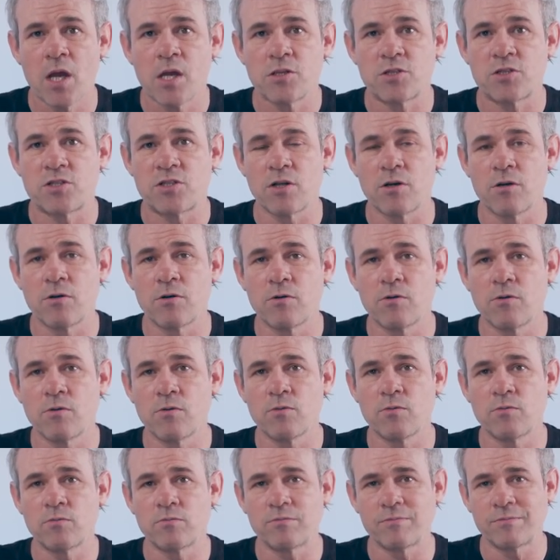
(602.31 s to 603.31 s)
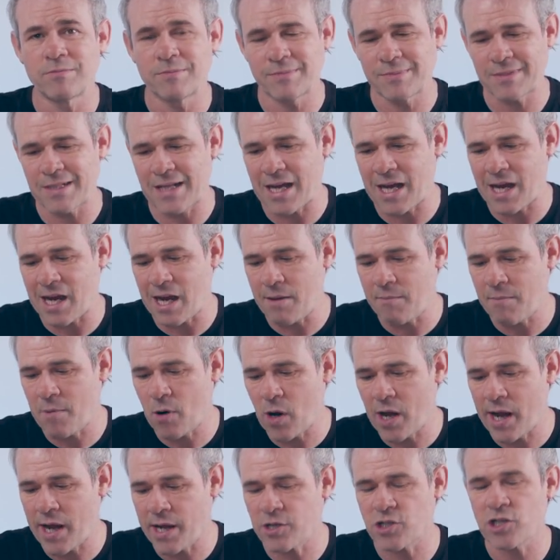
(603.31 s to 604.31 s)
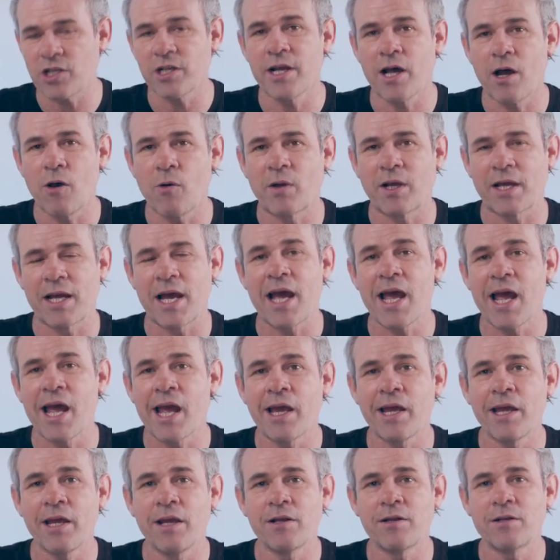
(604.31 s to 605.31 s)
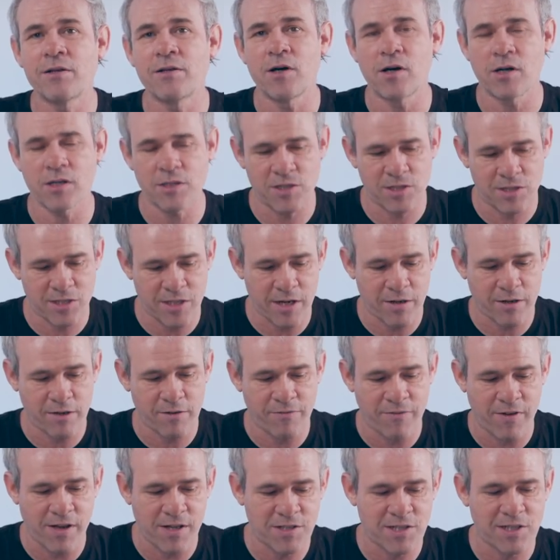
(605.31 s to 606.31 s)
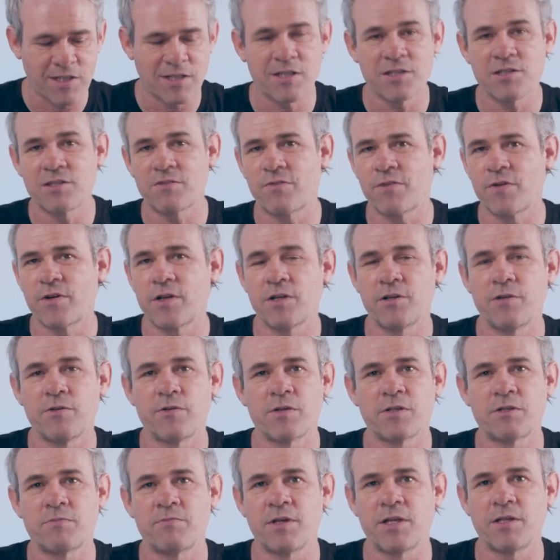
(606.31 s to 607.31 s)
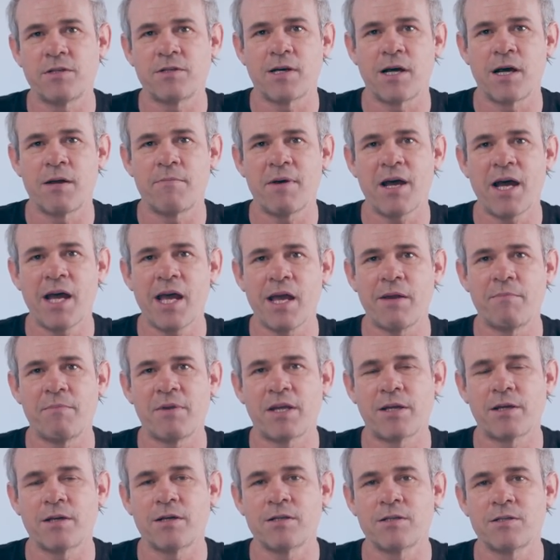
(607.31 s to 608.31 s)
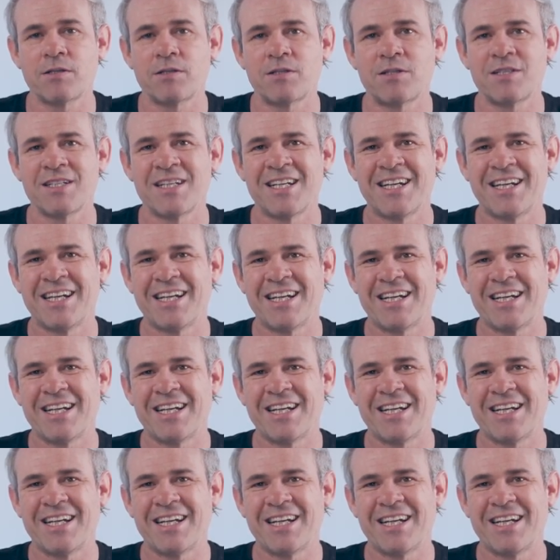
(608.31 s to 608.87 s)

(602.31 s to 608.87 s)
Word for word: So I'm actually okay not sacrificing these for a USB Type A because,